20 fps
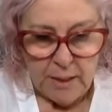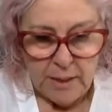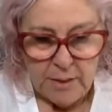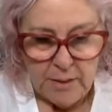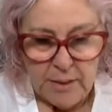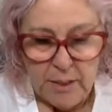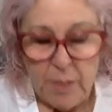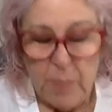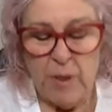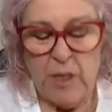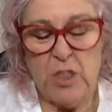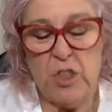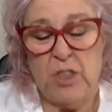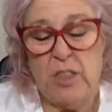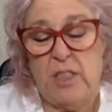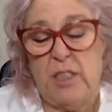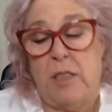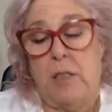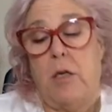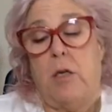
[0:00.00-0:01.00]
stomach
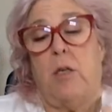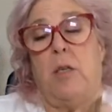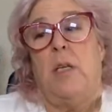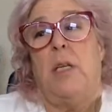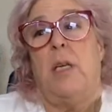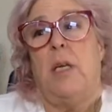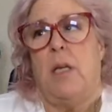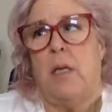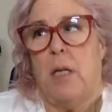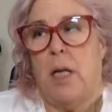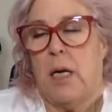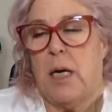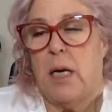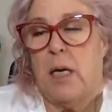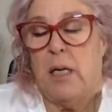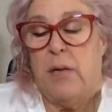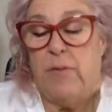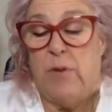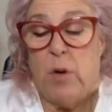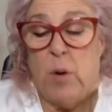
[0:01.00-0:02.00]
just sucked in, like
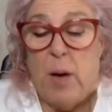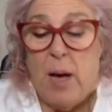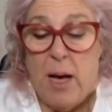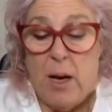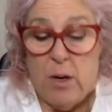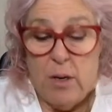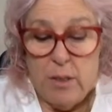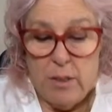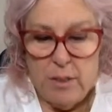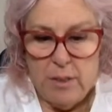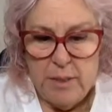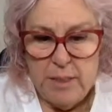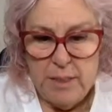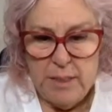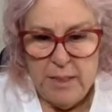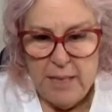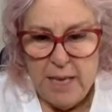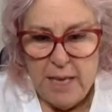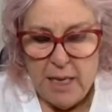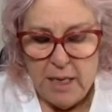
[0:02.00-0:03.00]
how it did
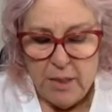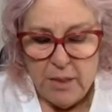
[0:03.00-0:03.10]
that.